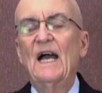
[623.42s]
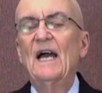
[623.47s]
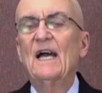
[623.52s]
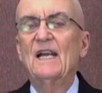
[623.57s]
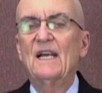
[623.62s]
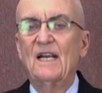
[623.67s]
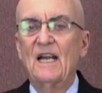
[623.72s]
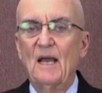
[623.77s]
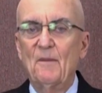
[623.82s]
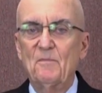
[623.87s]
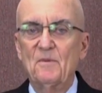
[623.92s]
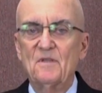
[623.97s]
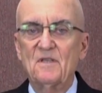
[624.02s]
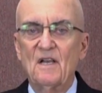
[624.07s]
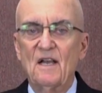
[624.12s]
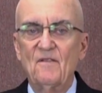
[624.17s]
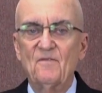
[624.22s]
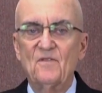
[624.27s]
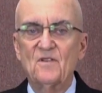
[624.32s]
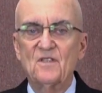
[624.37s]
had an
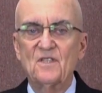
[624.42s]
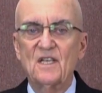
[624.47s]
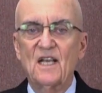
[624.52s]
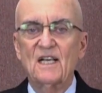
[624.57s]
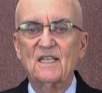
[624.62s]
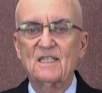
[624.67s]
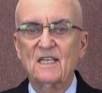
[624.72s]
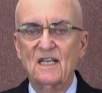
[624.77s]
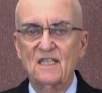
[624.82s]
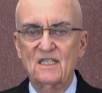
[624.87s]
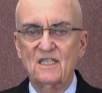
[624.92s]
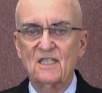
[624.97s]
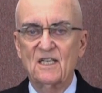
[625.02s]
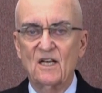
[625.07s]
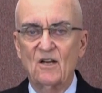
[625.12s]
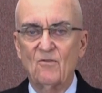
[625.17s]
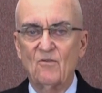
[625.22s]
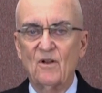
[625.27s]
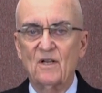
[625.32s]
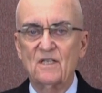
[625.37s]
appetite for sex and
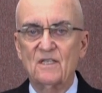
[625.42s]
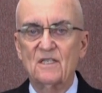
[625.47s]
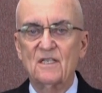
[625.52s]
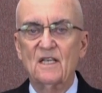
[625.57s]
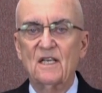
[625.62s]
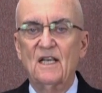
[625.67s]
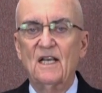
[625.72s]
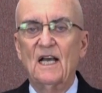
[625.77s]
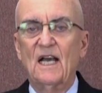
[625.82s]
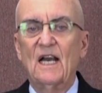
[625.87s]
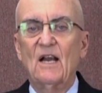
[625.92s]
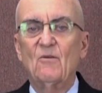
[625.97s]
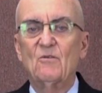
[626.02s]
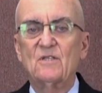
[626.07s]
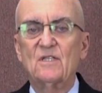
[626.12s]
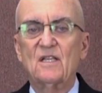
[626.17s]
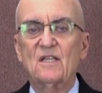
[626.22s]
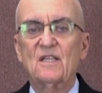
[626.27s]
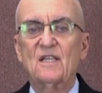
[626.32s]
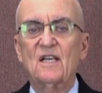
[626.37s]
cigarettes, and I
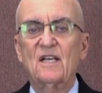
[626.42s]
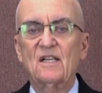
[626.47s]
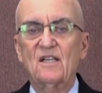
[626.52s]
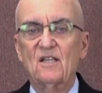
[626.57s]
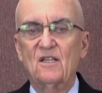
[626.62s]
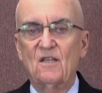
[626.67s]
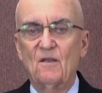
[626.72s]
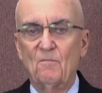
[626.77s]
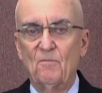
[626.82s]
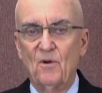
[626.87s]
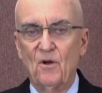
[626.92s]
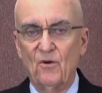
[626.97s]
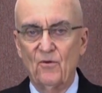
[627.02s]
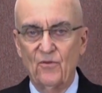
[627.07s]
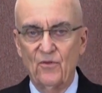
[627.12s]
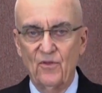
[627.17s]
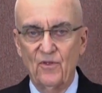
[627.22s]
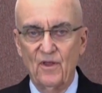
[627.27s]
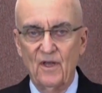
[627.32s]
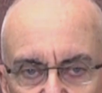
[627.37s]
was addicted to both.